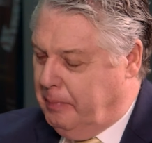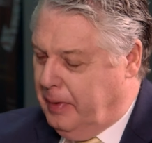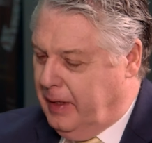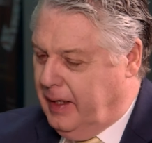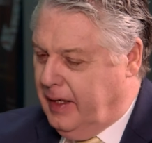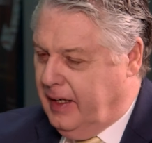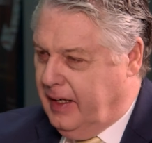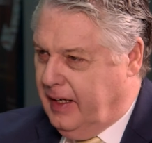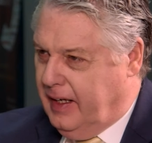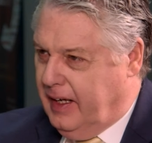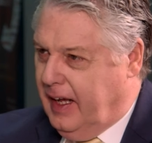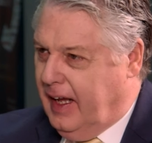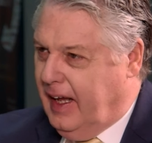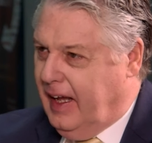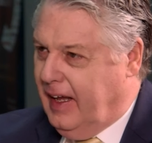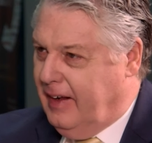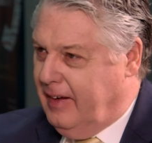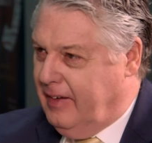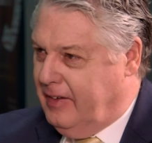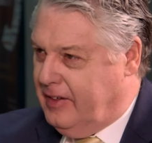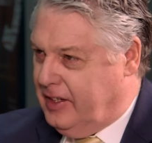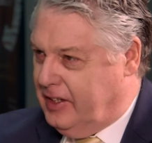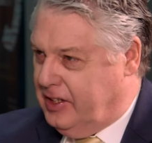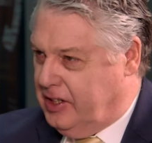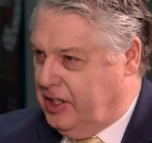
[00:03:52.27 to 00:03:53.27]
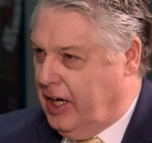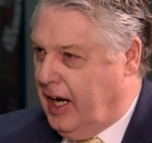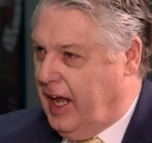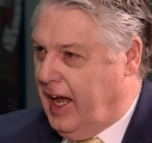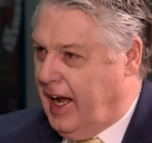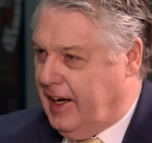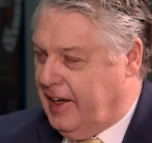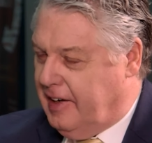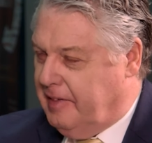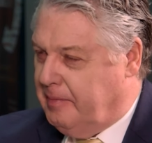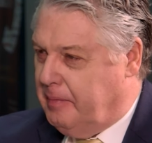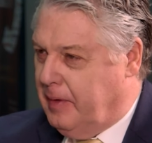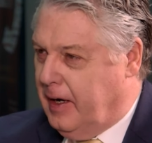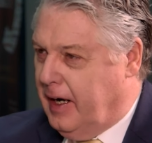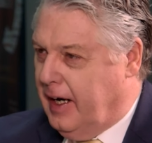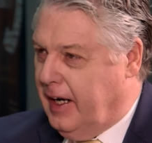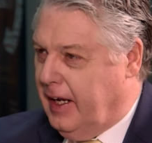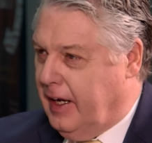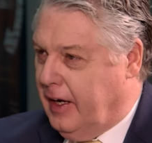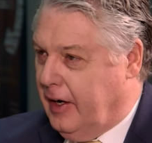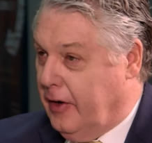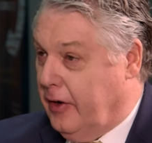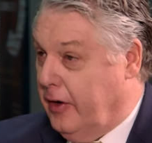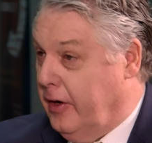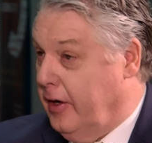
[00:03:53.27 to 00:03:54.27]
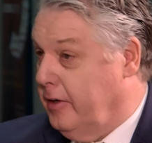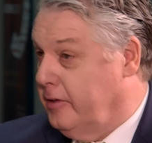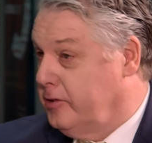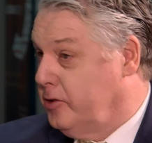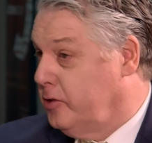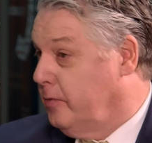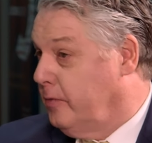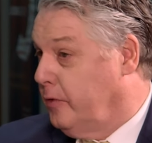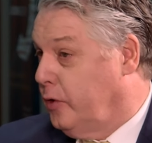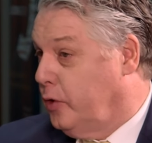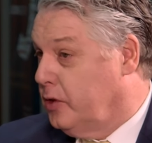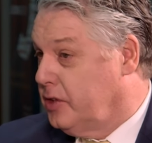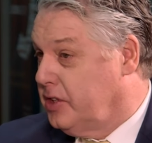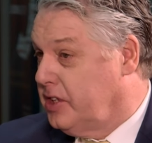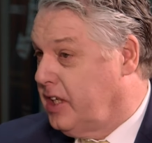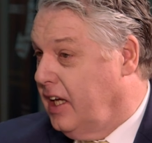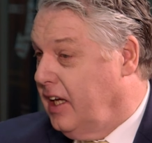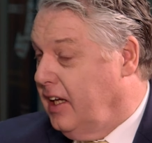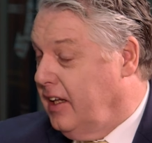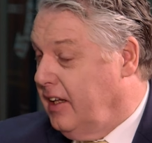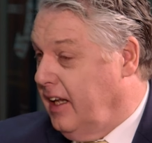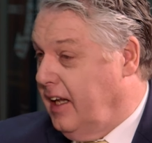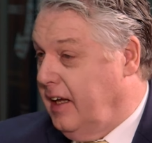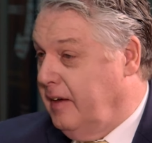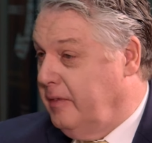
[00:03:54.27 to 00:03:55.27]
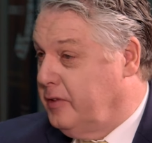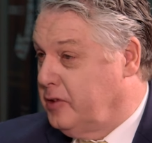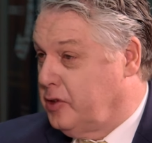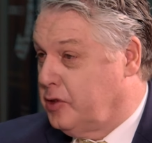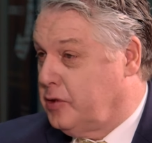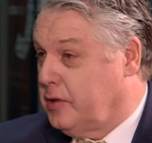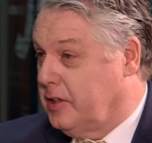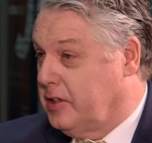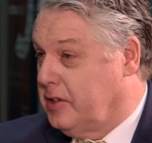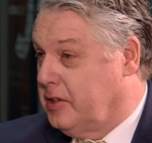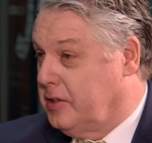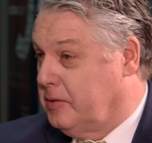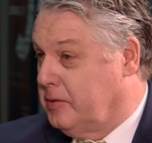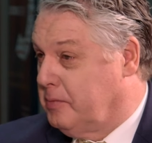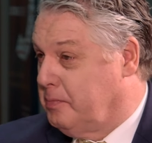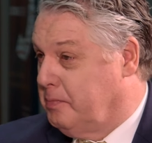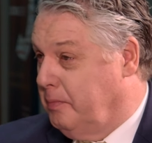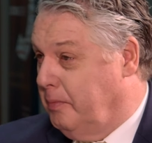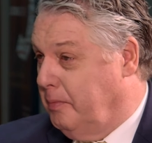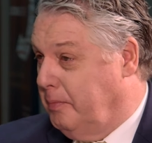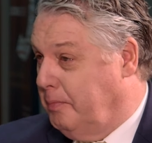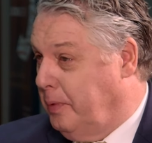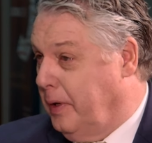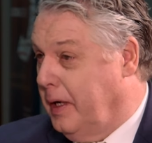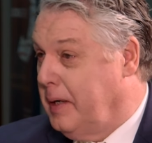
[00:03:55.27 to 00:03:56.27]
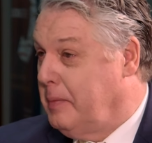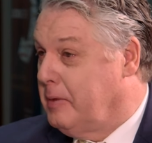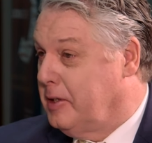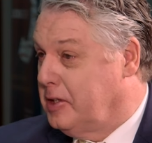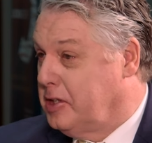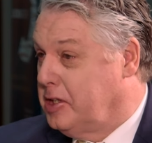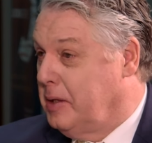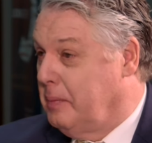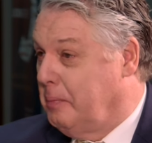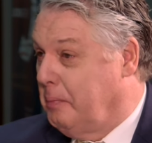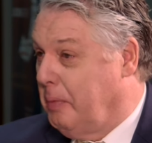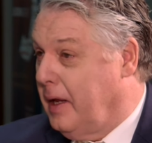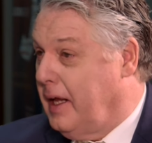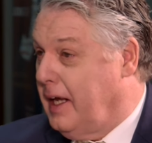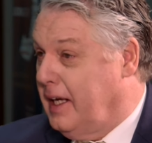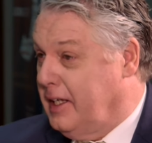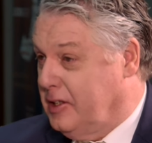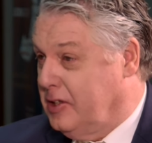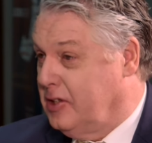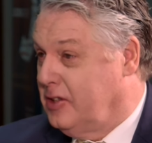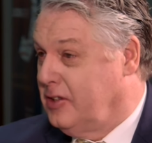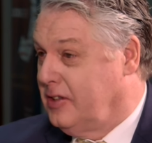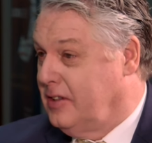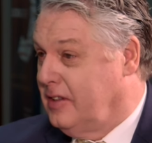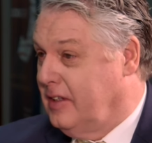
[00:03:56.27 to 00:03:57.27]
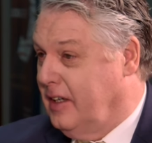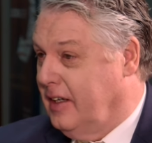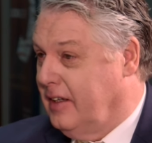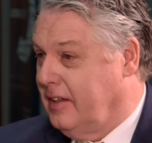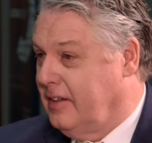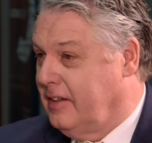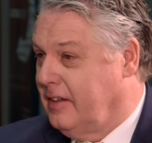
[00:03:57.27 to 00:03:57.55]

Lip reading: being in such an active mining area is, of course, infrastructure's pretty much in place, isn't it?